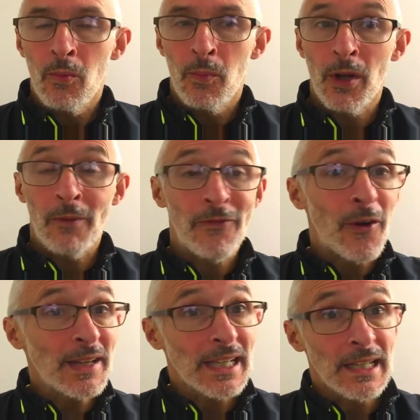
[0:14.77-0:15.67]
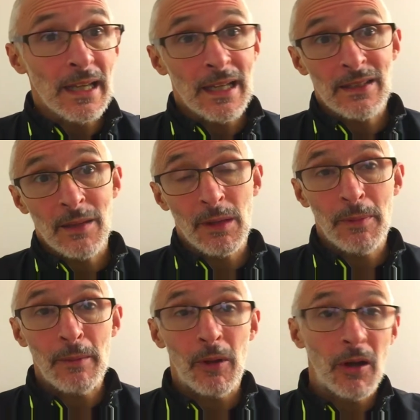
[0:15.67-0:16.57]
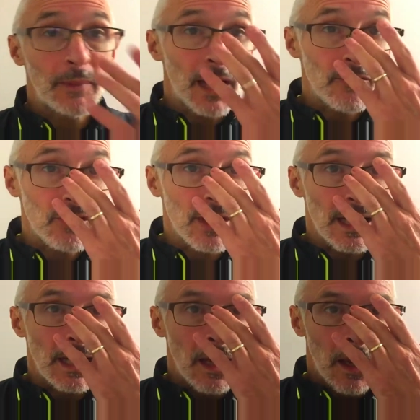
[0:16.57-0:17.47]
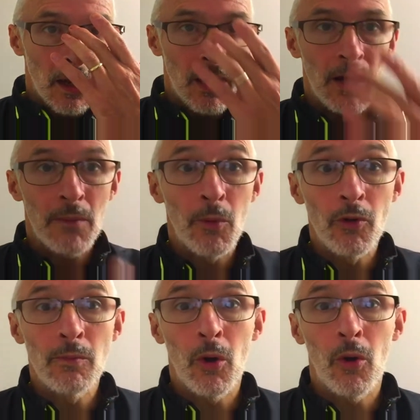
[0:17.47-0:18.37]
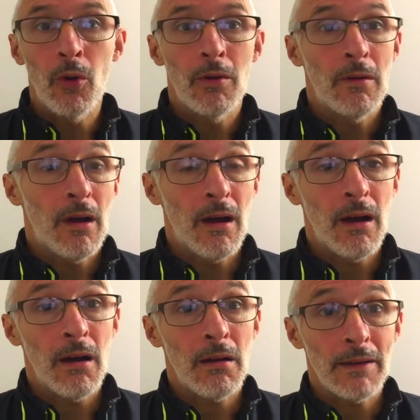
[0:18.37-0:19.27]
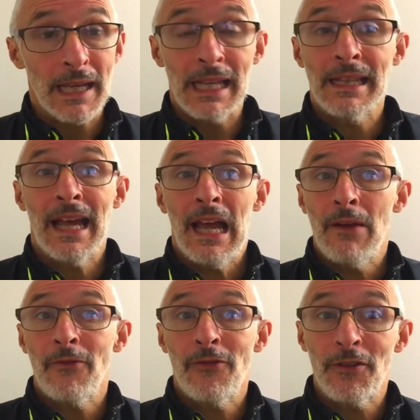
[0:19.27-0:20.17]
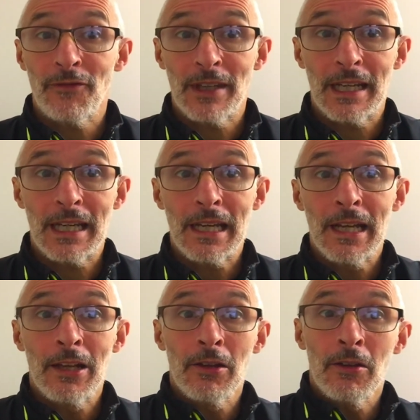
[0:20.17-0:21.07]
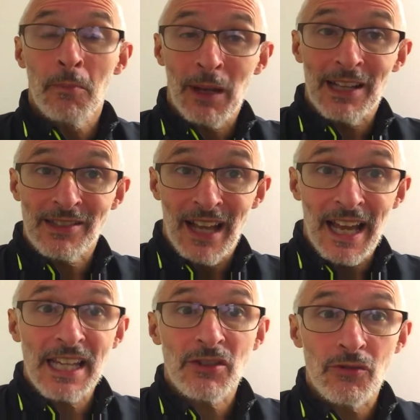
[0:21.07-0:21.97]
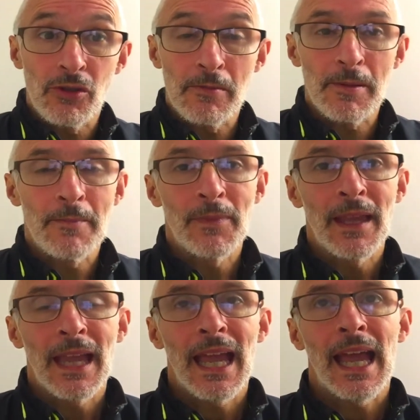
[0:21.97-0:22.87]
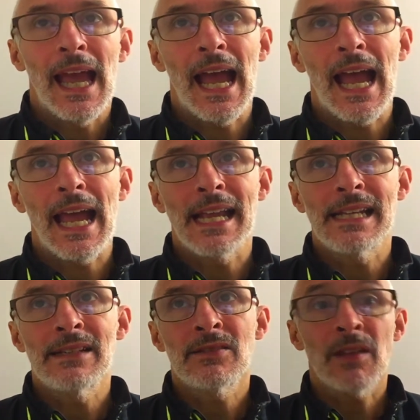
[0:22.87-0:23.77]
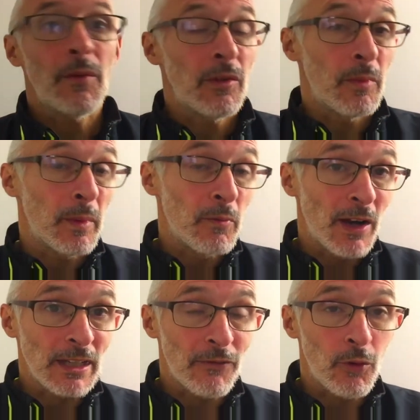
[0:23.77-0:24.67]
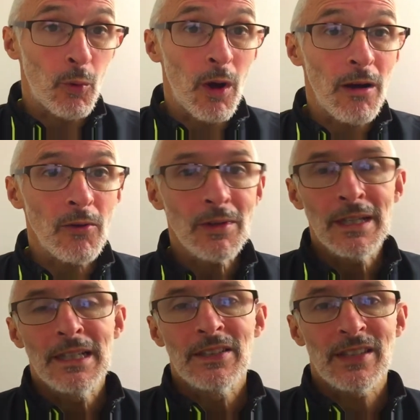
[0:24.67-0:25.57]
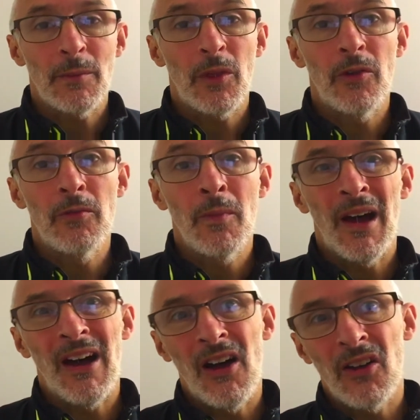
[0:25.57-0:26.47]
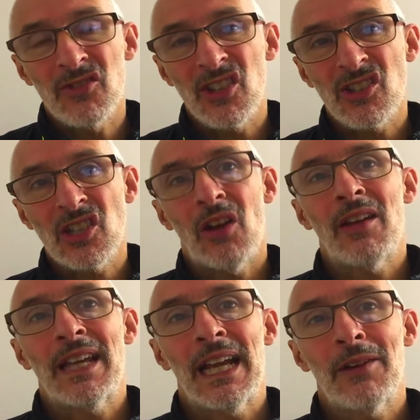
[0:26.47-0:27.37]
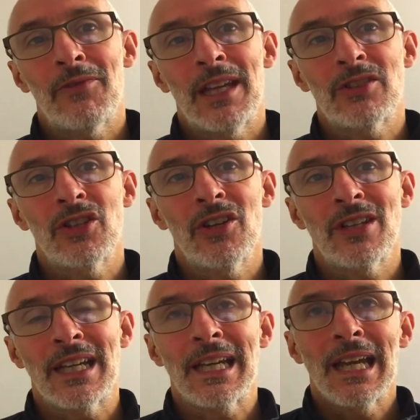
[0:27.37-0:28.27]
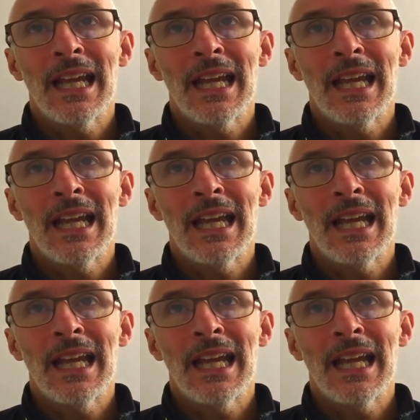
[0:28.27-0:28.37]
but I'm finding that some of the people I'm coaching more and more are in that 50 plus age group, and some of them have been running for a while, some of them are just starting out on their journey.